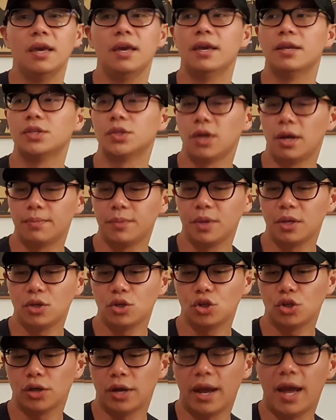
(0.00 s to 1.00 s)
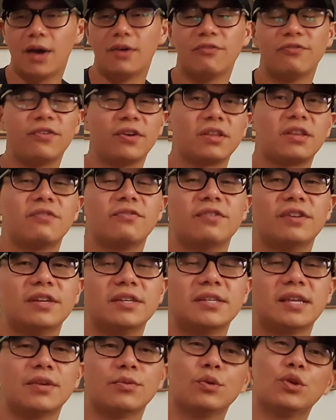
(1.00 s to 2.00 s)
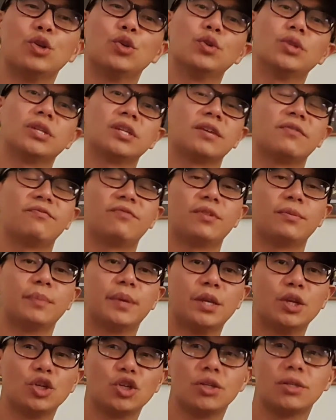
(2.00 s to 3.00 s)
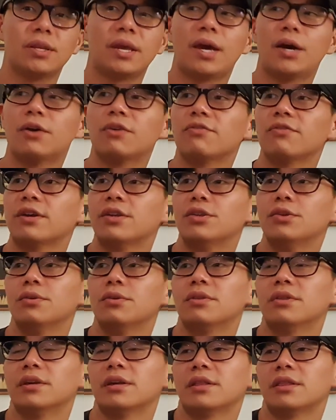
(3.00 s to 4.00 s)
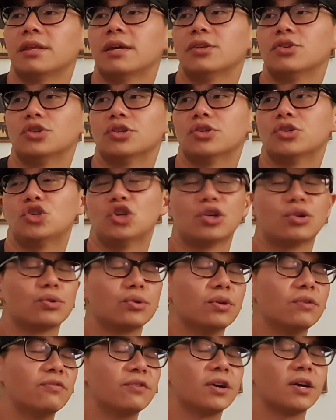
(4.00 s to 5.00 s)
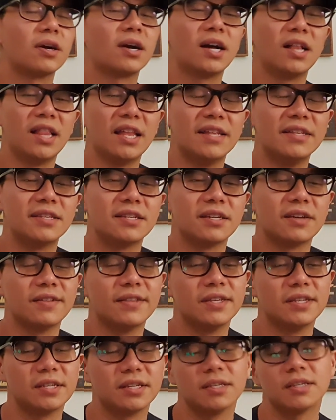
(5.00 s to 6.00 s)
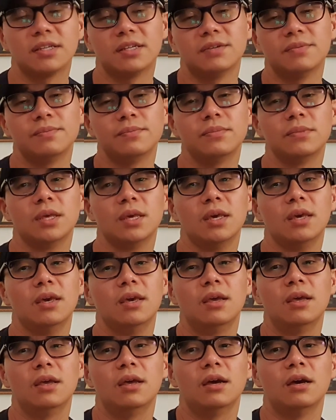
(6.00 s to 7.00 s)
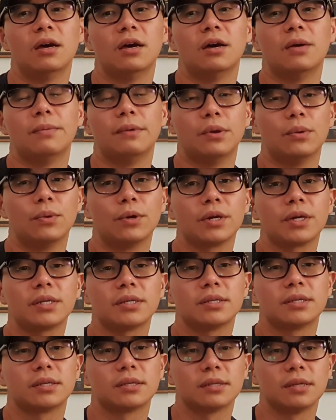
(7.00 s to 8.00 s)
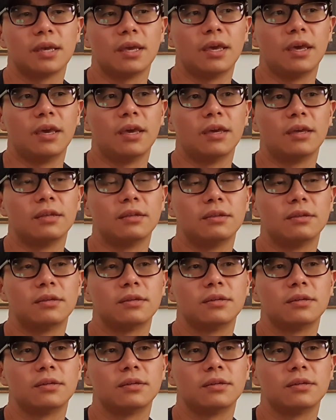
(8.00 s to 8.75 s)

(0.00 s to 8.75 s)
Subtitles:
So I'm not sure how effective it is at reducing inflammation. However, I do think that just general overall cleansing of the system, it works. And